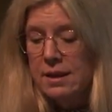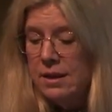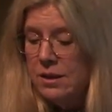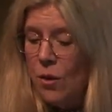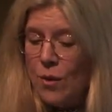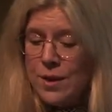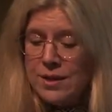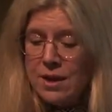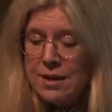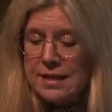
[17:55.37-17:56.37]
Nor is
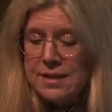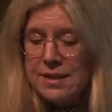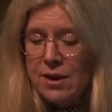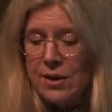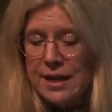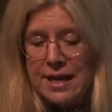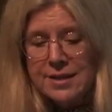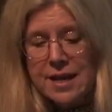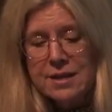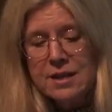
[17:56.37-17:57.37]
there necessarily a
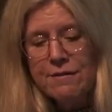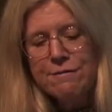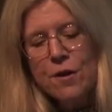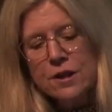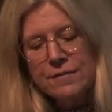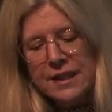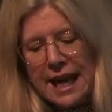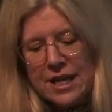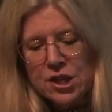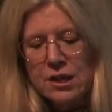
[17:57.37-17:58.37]
sense of
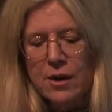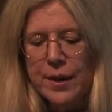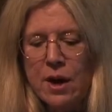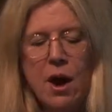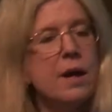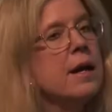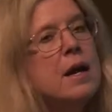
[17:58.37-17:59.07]
falsification going on